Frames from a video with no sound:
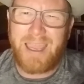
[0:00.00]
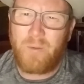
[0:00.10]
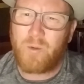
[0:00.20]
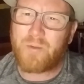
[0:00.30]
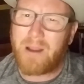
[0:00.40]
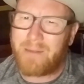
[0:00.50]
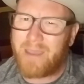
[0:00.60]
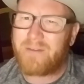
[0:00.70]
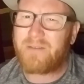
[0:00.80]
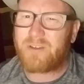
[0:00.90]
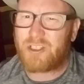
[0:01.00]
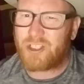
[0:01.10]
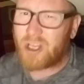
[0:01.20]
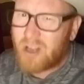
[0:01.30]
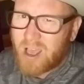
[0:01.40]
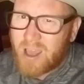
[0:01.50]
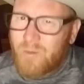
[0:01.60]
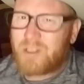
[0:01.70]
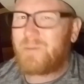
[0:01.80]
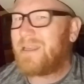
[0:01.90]
I will probably have a different shirt on,
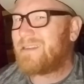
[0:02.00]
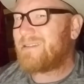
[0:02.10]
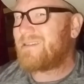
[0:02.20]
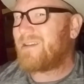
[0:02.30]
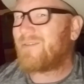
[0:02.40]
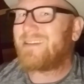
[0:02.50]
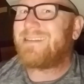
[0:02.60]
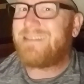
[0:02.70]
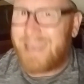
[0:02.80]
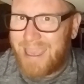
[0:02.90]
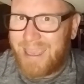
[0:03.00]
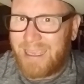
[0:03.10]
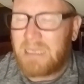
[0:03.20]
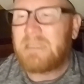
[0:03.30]
which means it's a different day.